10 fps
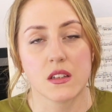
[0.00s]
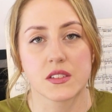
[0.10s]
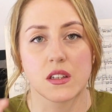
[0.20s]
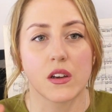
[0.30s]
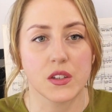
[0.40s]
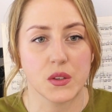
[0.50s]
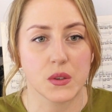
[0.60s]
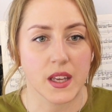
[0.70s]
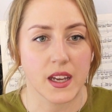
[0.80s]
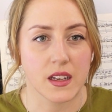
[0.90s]
There's a lot
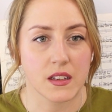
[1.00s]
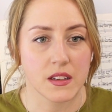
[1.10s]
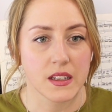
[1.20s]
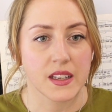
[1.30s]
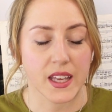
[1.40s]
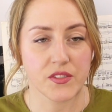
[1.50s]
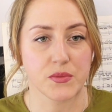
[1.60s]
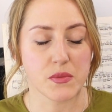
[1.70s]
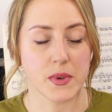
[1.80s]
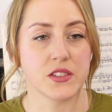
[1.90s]
you can get
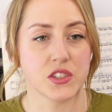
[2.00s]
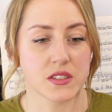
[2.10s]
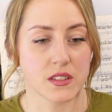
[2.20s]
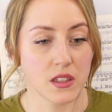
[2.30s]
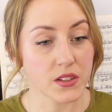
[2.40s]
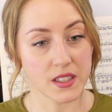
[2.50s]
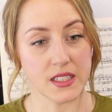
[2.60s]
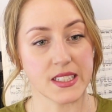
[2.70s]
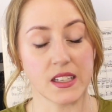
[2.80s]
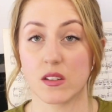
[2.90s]
from it by just looking
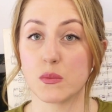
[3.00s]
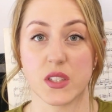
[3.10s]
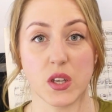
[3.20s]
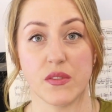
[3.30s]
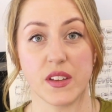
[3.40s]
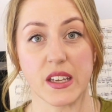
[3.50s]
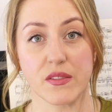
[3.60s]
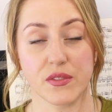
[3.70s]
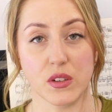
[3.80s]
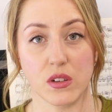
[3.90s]
at it and observing
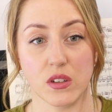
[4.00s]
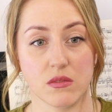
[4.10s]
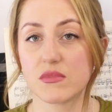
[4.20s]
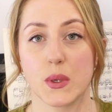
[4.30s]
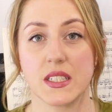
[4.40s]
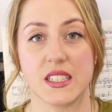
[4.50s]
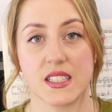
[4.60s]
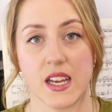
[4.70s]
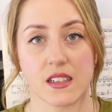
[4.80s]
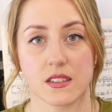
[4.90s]
it for 20
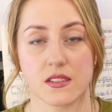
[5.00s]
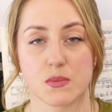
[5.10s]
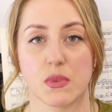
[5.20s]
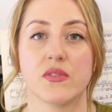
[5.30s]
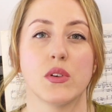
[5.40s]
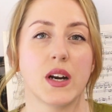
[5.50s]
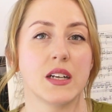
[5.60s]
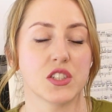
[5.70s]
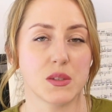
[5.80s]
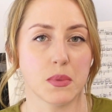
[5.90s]
seconds before
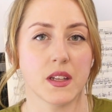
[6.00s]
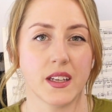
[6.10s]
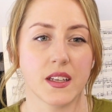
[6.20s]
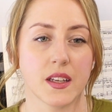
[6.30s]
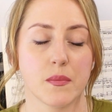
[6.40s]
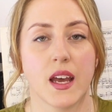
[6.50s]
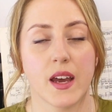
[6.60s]
actually playing it.